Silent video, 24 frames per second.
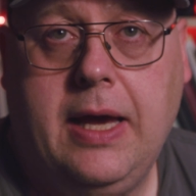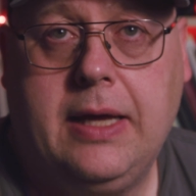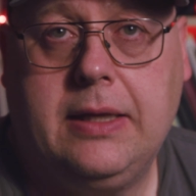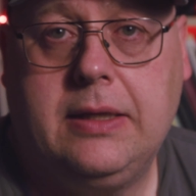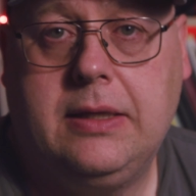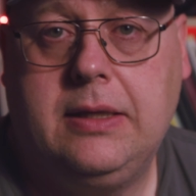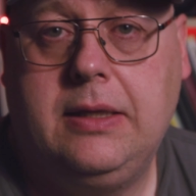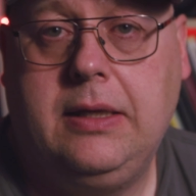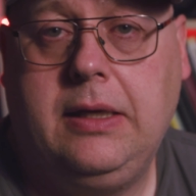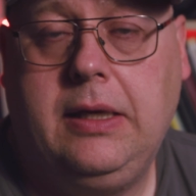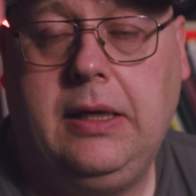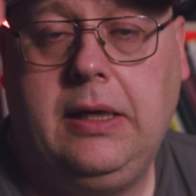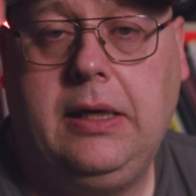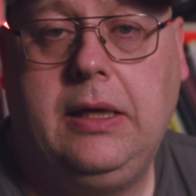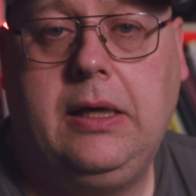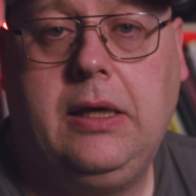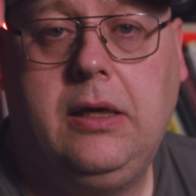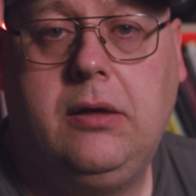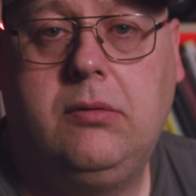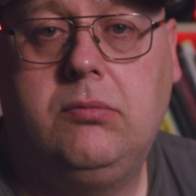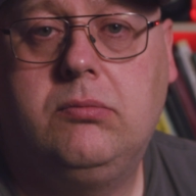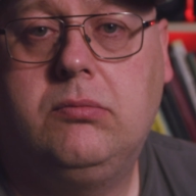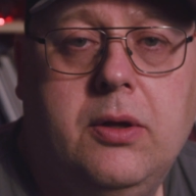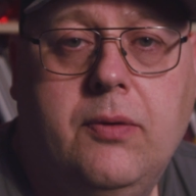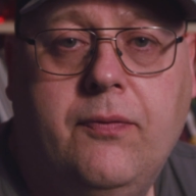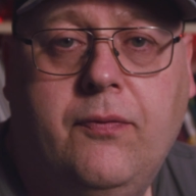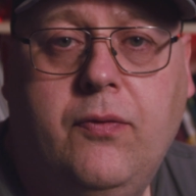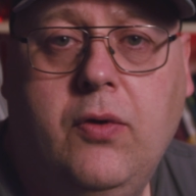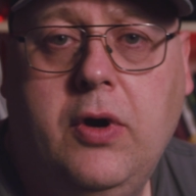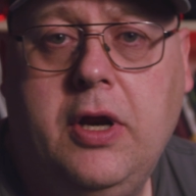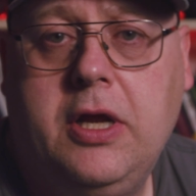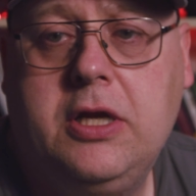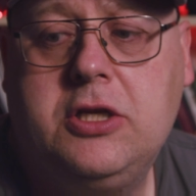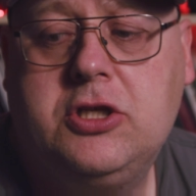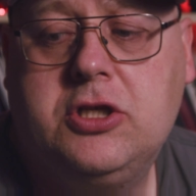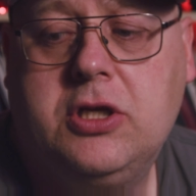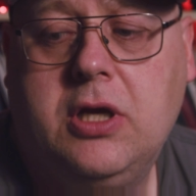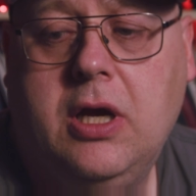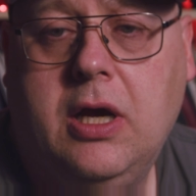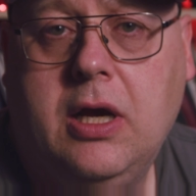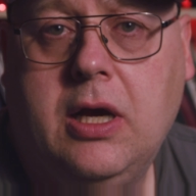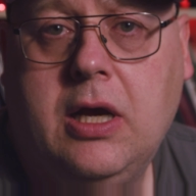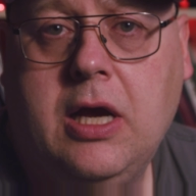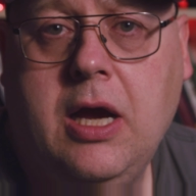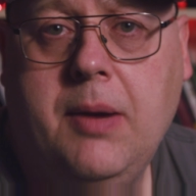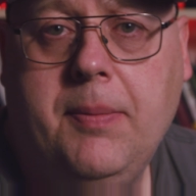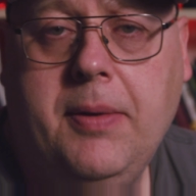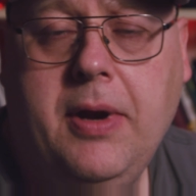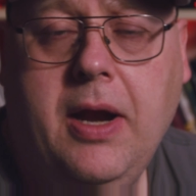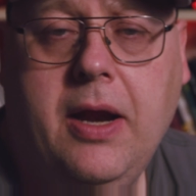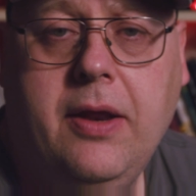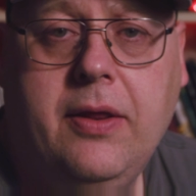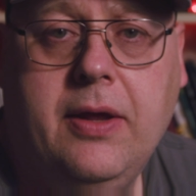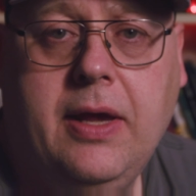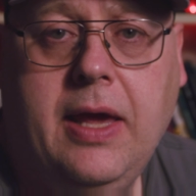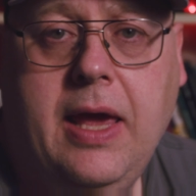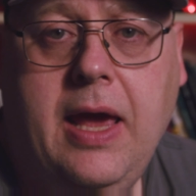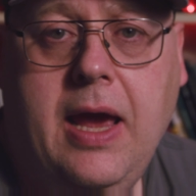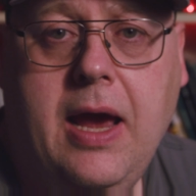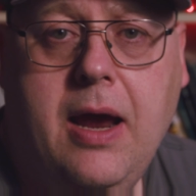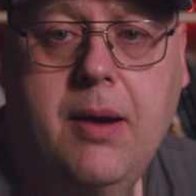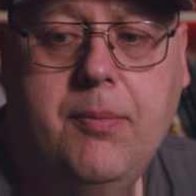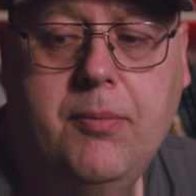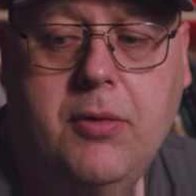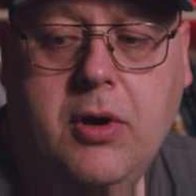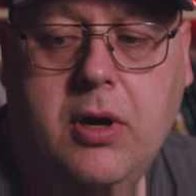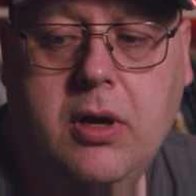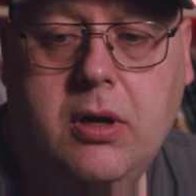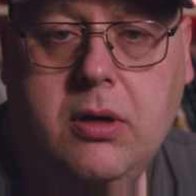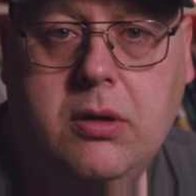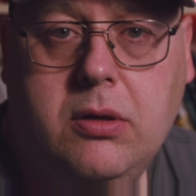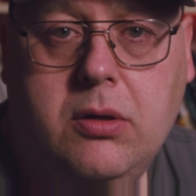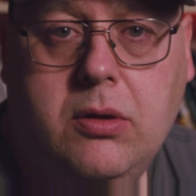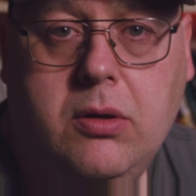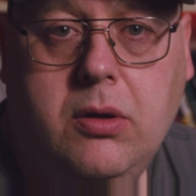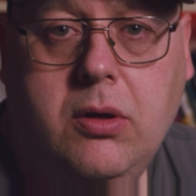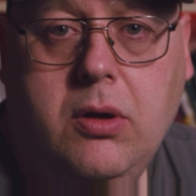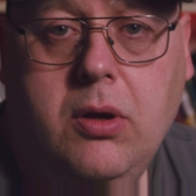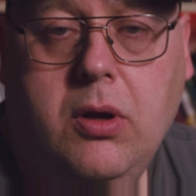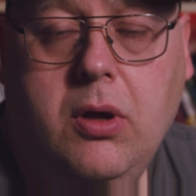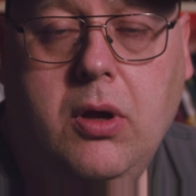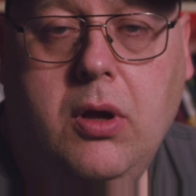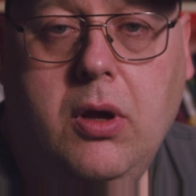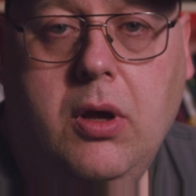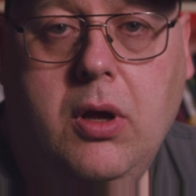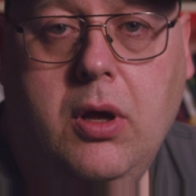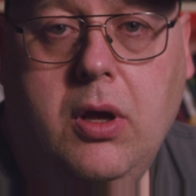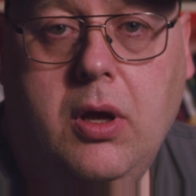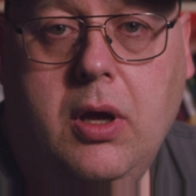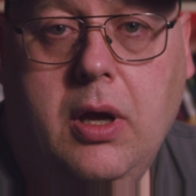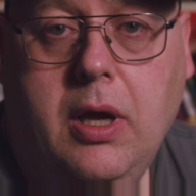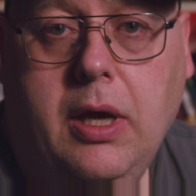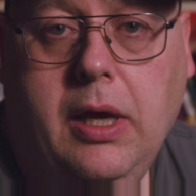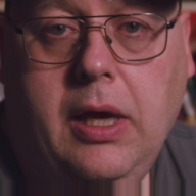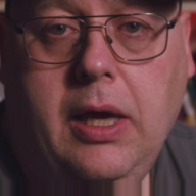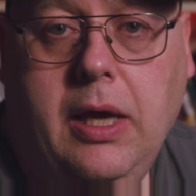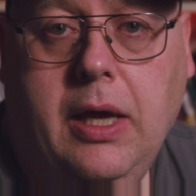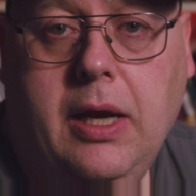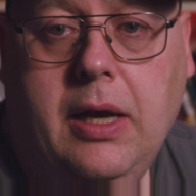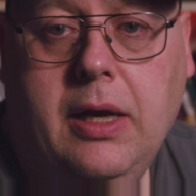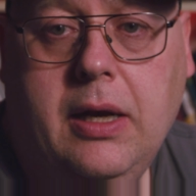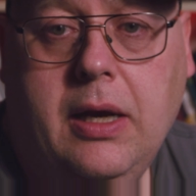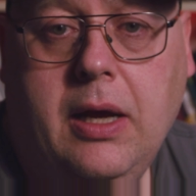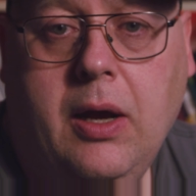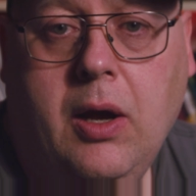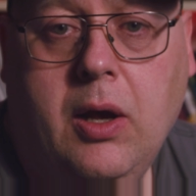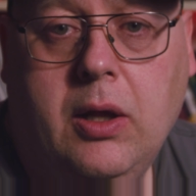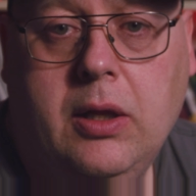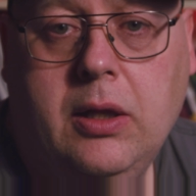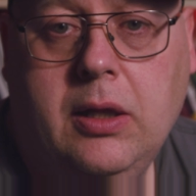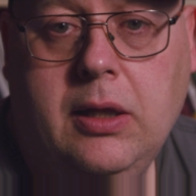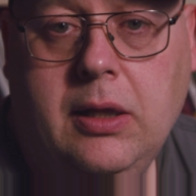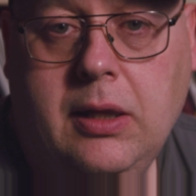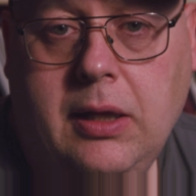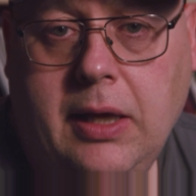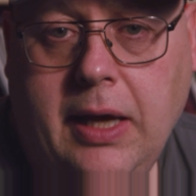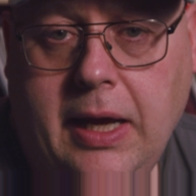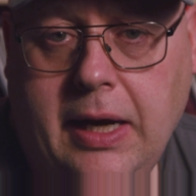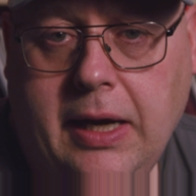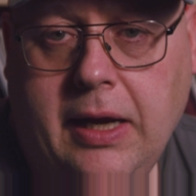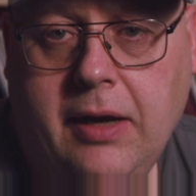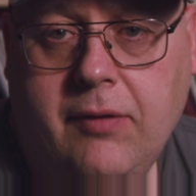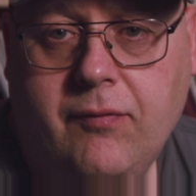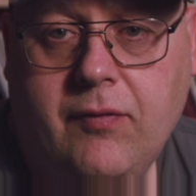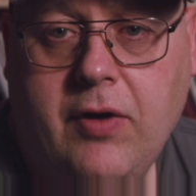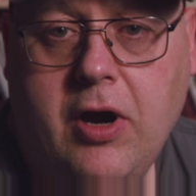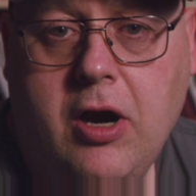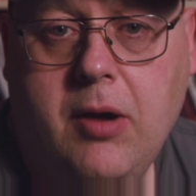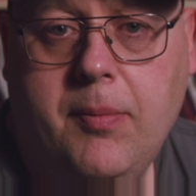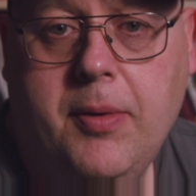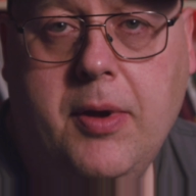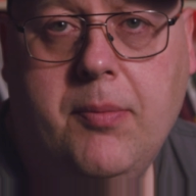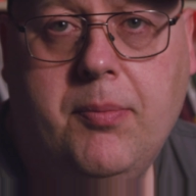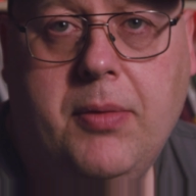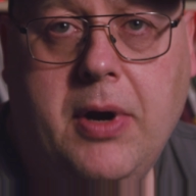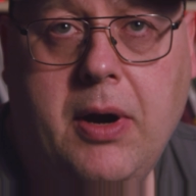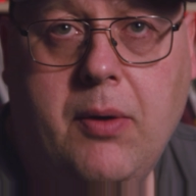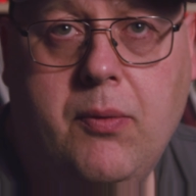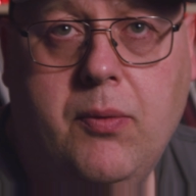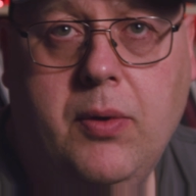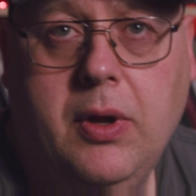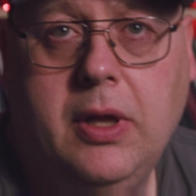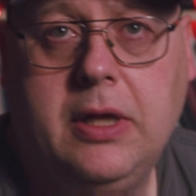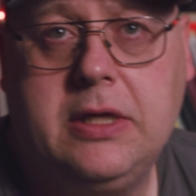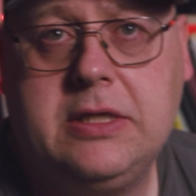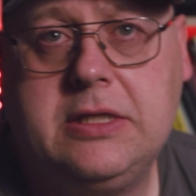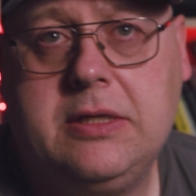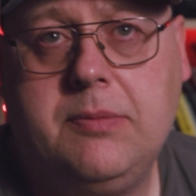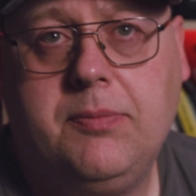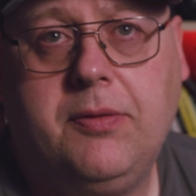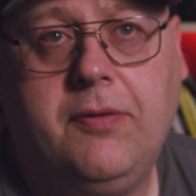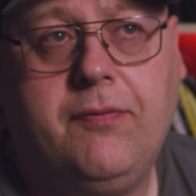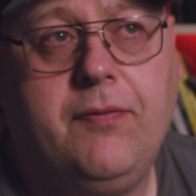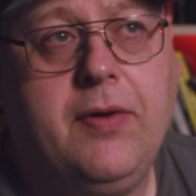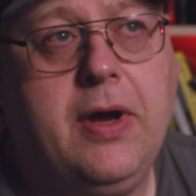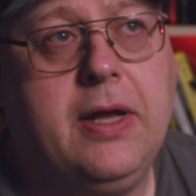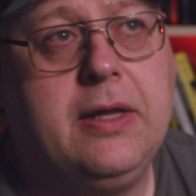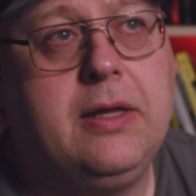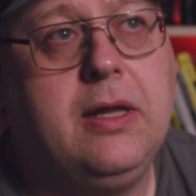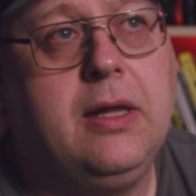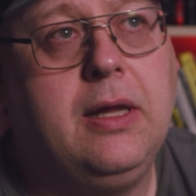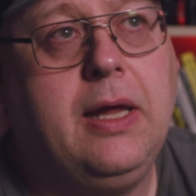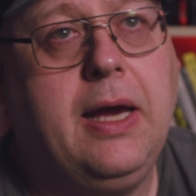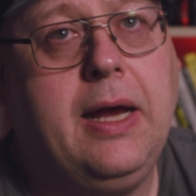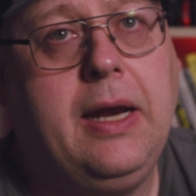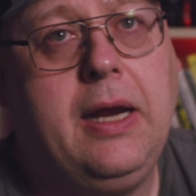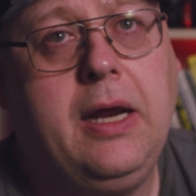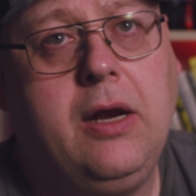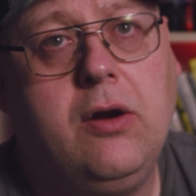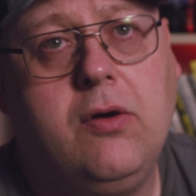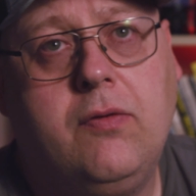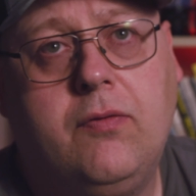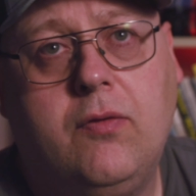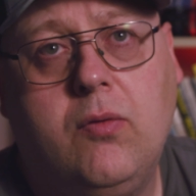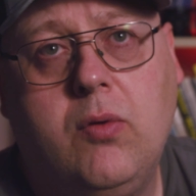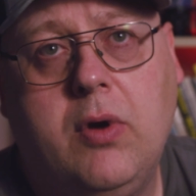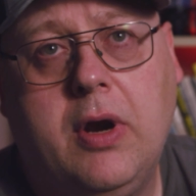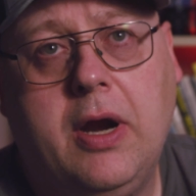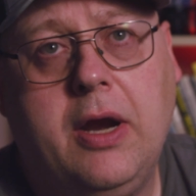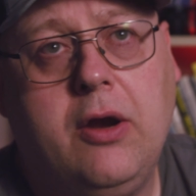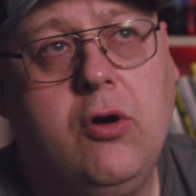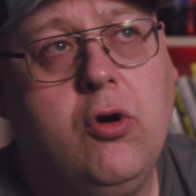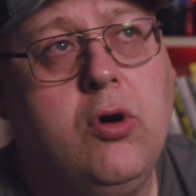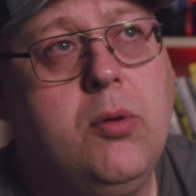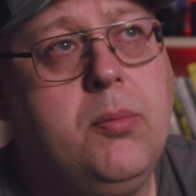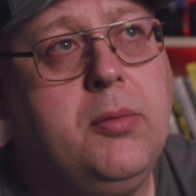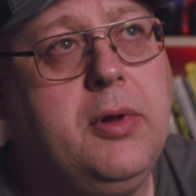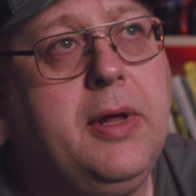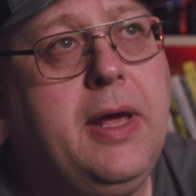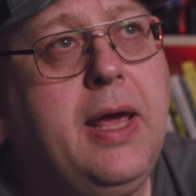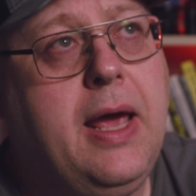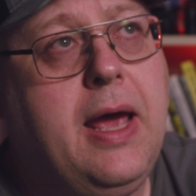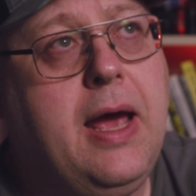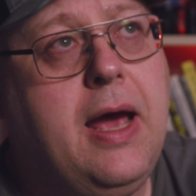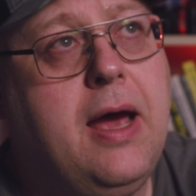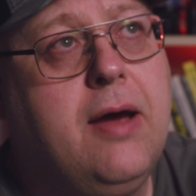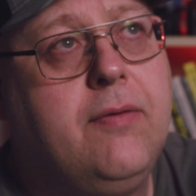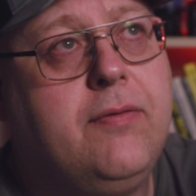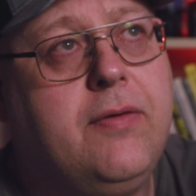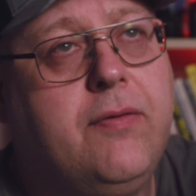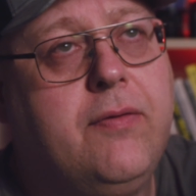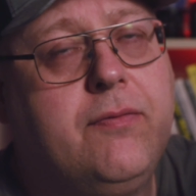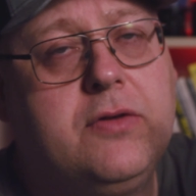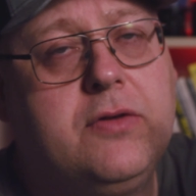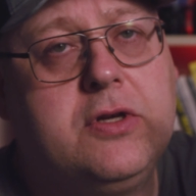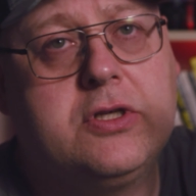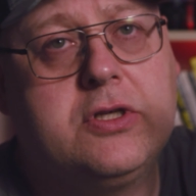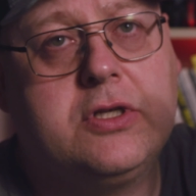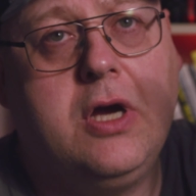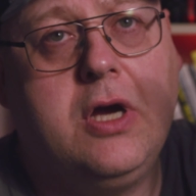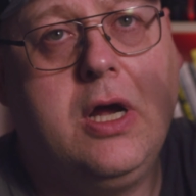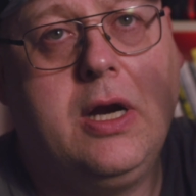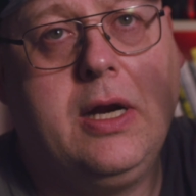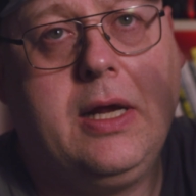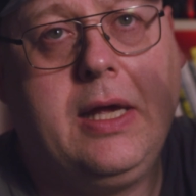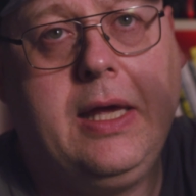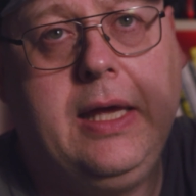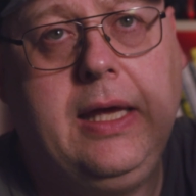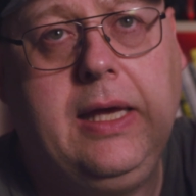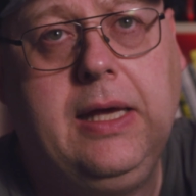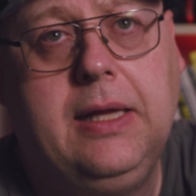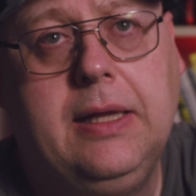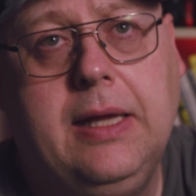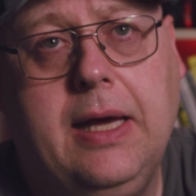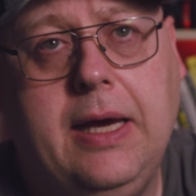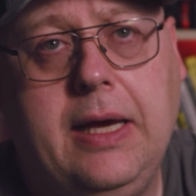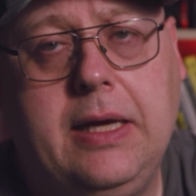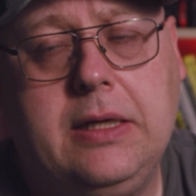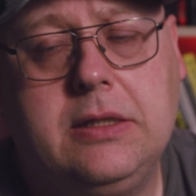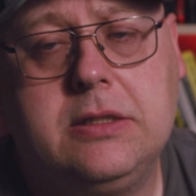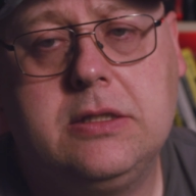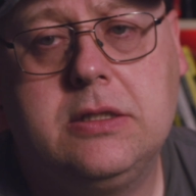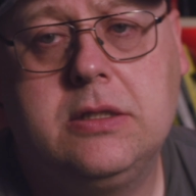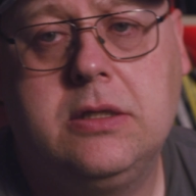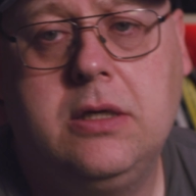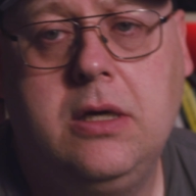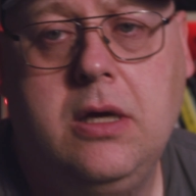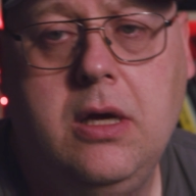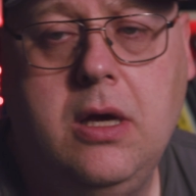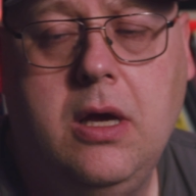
at the footage coming out of the camera in a lit environment, but I really simplified the lighting over what I normally have. I've just got a key light,